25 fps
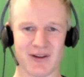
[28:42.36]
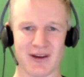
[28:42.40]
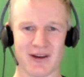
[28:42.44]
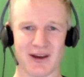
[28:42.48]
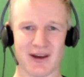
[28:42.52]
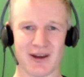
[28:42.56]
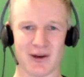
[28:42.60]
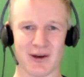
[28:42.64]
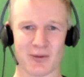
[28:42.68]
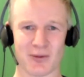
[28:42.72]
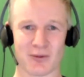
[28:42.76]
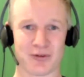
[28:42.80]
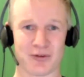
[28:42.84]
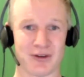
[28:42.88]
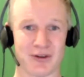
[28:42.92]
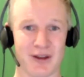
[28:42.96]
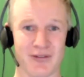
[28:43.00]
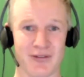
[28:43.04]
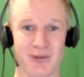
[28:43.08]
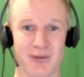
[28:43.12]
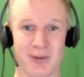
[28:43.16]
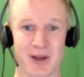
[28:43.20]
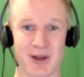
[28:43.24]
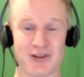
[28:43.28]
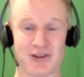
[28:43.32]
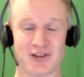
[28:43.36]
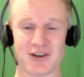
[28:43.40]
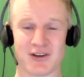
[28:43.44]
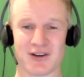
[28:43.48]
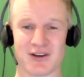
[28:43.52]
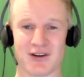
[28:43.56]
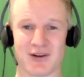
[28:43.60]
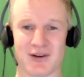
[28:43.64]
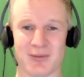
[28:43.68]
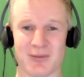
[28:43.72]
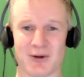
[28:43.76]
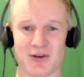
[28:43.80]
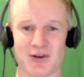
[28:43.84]
and it was never mentioned
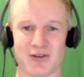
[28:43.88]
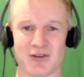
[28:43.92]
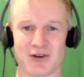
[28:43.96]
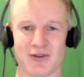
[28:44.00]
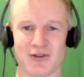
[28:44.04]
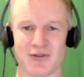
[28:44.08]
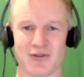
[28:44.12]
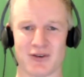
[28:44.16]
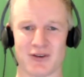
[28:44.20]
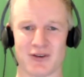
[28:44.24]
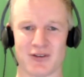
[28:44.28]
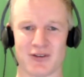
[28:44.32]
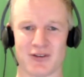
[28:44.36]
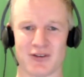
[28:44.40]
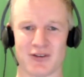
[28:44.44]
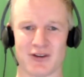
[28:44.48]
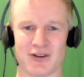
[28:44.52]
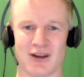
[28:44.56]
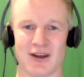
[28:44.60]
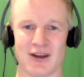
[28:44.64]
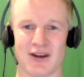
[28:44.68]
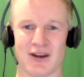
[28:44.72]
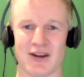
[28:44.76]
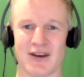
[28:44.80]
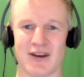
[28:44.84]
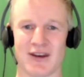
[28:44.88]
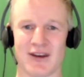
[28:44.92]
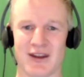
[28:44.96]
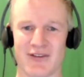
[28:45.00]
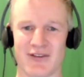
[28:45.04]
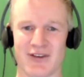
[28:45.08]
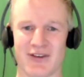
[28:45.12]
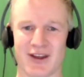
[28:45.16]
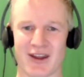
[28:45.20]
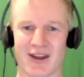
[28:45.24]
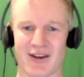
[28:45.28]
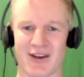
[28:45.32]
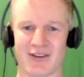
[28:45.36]
in a press conference, and it
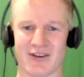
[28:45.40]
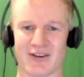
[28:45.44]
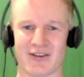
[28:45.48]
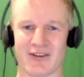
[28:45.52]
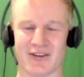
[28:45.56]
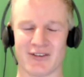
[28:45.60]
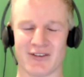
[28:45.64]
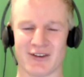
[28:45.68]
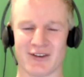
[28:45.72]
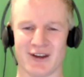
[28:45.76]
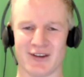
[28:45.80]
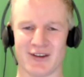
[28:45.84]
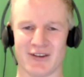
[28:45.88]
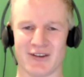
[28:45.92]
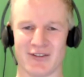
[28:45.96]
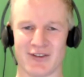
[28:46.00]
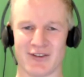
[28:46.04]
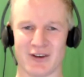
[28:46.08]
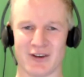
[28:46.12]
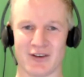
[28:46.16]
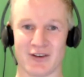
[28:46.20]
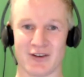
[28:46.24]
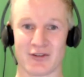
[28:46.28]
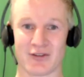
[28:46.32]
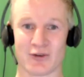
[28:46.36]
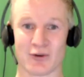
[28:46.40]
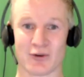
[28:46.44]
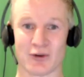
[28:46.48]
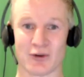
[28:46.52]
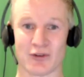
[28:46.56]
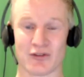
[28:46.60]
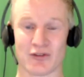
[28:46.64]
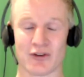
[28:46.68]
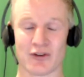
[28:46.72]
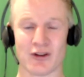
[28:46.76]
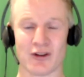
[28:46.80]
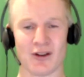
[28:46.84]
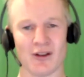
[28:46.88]
never entered the scientific
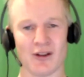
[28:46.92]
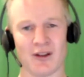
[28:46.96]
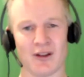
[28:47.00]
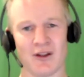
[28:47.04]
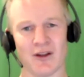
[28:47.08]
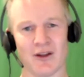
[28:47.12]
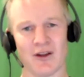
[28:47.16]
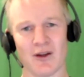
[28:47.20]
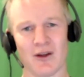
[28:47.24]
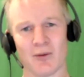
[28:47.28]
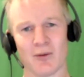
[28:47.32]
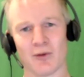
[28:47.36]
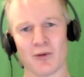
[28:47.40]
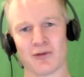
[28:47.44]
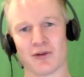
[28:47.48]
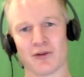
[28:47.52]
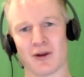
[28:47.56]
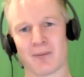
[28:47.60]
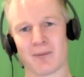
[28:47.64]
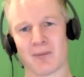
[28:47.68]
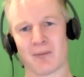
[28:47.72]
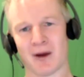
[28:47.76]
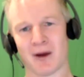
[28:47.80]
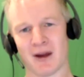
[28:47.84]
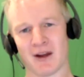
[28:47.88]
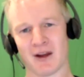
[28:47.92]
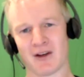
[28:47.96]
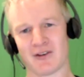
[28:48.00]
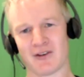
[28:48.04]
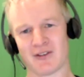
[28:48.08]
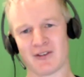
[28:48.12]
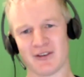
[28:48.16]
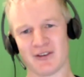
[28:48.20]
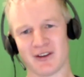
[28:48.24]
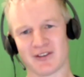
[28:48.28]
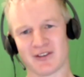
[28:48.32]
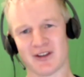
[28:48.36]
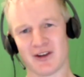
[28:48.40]
discourse. It was on page
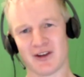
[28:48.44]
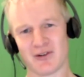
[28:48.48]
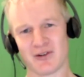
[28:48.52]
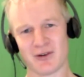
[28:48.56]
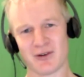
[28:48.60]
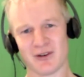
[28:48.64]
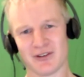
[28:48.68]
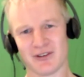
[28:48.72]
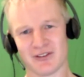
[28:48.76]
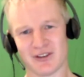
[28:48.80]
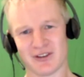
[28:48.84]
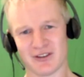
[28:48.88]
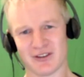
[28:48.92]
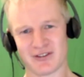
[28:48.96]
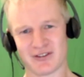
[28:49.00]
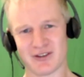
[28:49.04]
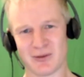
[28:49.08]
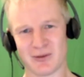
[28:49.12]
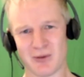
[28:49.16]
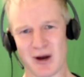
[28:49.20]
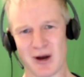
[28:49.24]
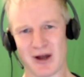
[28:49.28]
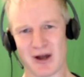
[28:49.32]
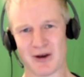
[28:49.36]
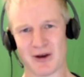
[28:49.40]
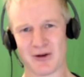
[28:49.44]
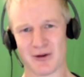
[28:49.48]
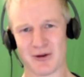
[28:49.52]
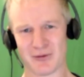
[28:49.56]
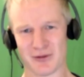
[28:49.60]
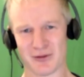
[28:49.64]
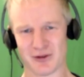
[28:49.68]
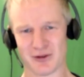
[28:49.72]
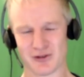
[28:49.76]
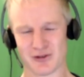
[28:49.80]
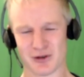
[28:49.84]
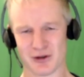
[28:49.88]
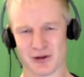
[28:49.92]
661 of
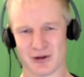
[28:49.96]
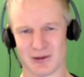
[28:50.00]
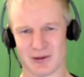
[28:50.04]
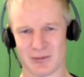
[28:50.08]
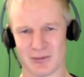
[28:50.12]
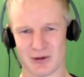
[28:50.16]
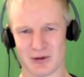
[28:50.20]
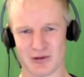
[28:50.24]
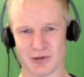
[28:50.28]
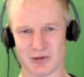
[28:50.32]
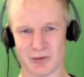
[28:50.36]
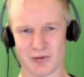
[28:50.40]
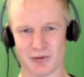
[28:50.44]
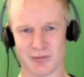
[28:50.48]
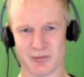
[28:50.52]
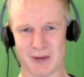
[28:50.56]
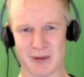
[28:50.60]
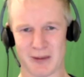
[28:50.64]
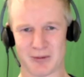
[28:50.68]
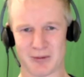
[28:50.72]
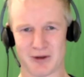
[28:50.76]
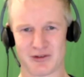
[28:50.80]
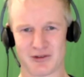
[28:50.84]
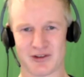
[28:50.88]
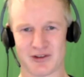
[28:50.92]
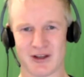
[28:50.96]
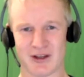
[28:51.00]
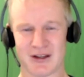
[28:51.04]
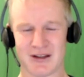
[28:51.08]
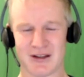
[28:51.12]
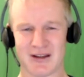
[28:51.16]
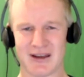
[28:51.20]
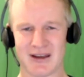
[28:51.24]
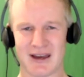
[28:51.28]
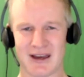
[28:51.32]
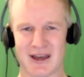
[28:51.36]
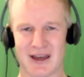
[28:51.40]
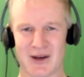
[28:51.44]
the journal in which it was published,
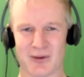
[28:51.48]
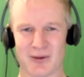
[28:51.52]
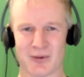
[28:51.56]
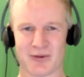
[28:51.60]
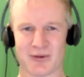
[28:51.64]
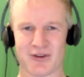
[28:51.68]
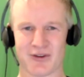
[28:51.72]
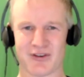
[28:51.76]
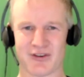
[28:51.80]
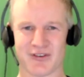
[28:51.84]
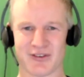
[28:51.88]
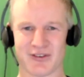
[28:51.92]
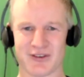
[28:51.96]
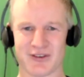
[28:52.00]
and it was a